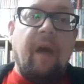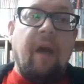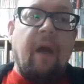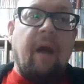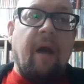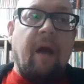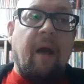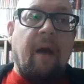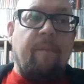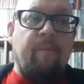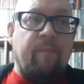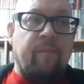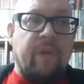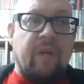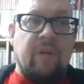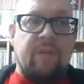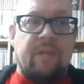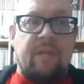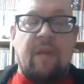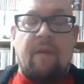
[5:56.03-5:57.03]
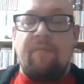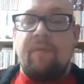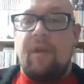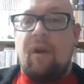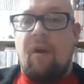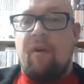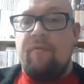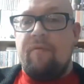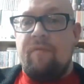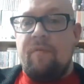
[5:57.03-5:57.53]
Um, because I don't think
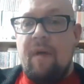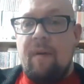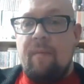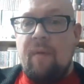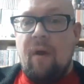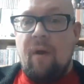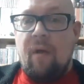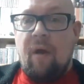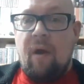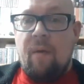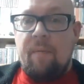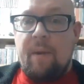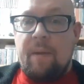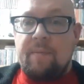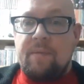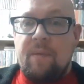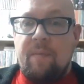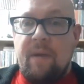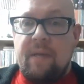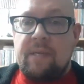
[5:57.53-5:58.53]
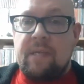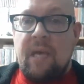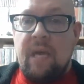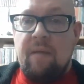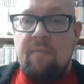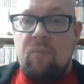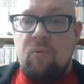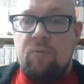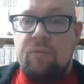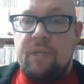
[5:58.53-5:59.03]
either of them are, are perhaps the best
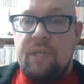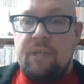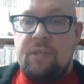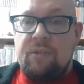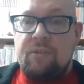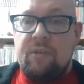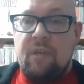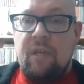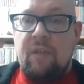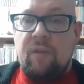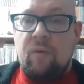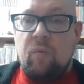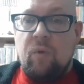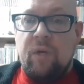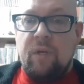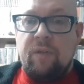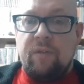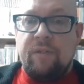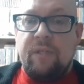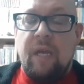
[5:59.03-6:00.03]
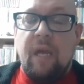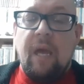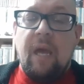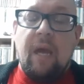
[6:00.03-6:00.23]
keyboardists in the world.